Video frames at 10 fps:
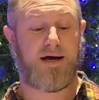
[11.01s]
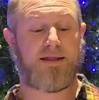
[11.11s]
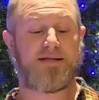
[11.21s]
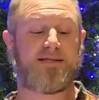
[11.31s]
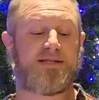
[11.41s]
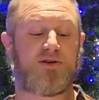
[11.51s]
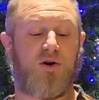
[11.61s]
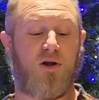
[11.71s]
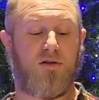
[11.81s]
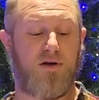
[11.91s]
This is
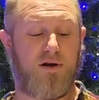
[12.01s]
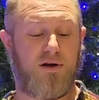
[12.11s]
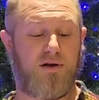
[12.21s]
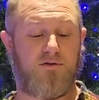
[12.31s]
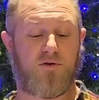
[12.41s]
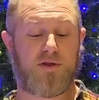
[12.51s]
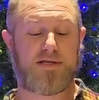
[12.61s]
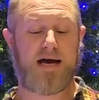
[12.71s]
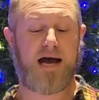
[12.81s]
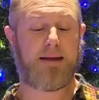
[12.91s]
called, For the
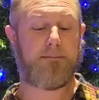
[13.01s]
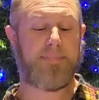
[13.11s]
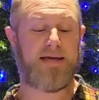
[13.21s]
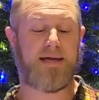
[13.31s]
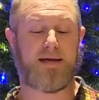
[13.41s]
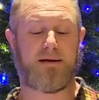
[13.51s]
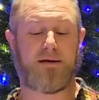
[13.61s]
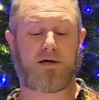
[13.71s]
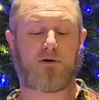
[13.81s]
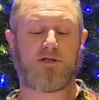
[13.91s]
Time Being,
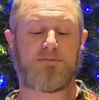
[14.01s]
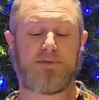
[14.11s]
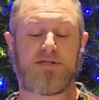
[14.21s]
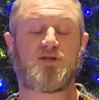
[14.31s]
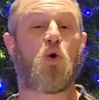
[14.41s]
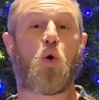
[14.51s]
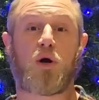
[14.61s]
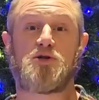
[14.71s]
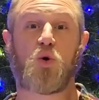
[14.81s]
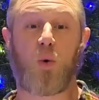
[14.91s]
a Christmas
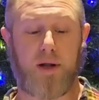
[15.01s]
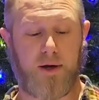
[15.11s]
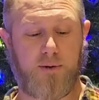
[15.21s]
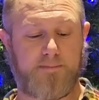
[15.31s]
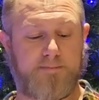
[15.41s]
Oratorio.